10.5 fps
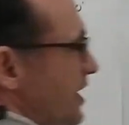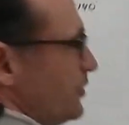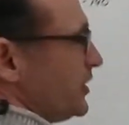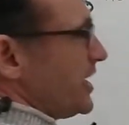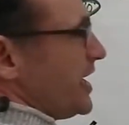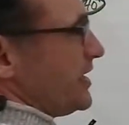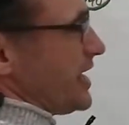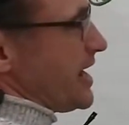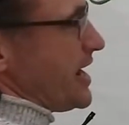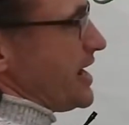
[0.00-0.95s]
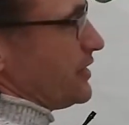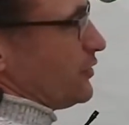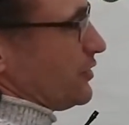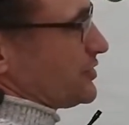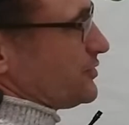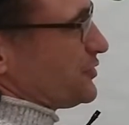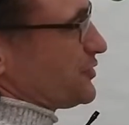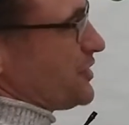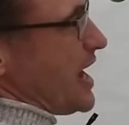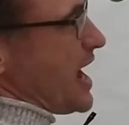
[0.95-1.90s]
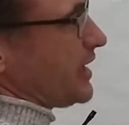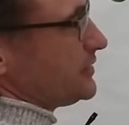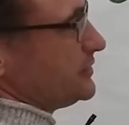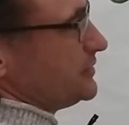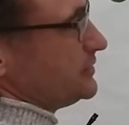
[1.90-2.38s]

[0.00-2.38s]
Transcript: And we can't add or subtract